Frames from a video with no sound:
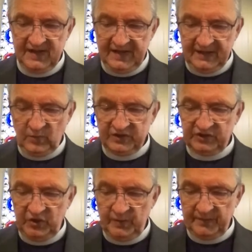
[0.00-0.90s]
in which
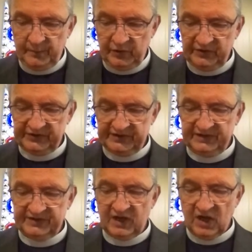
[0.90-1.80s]
human
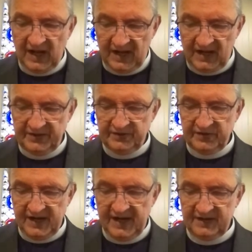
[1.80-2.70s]
persons are
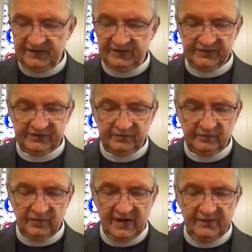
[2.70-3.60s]
honored ends
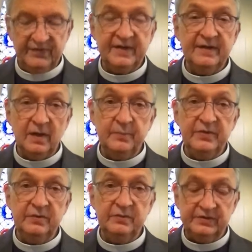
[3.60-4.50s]
rather than
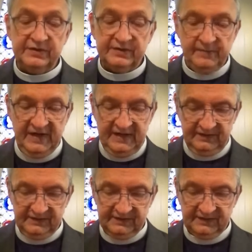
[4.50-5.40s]
abused
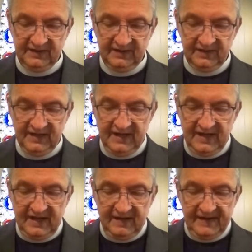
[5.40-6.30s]
means,
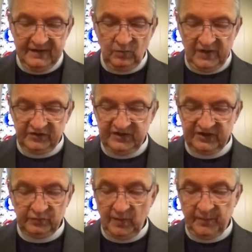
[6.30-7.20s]
in which
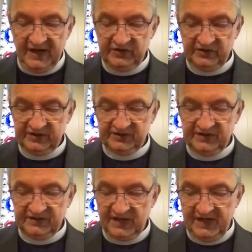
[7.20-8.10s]
this rapacious
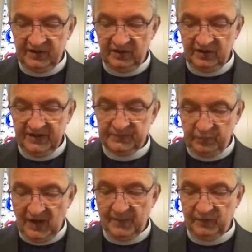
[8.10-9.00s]
desire is
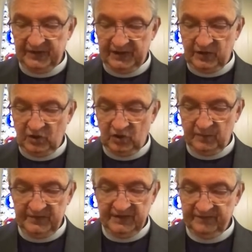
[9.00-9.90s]
properly
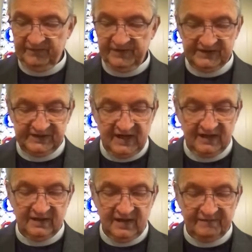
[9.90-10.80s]
curbed for the
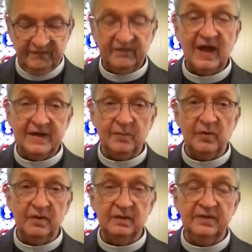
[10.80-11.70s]
sake of a
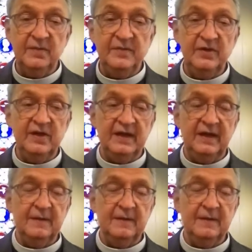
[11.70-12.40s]
viable community.